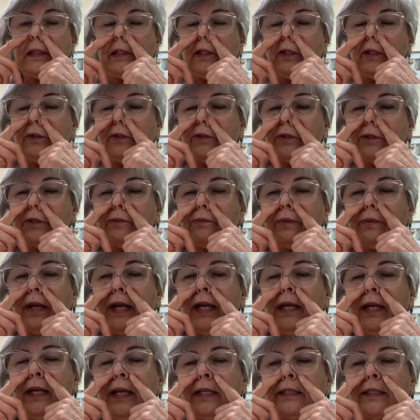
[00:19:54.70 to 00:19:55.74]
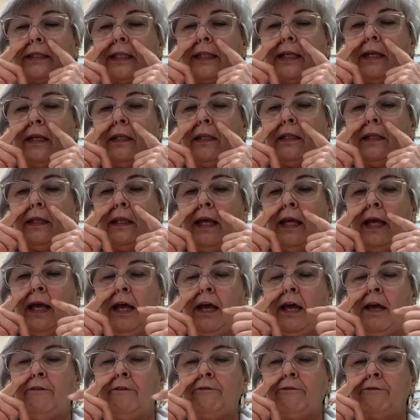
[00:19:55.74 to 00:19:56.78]
Close the right. Exhale
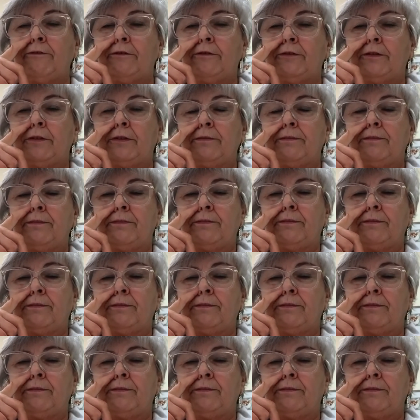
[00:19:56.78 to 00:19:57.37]
left.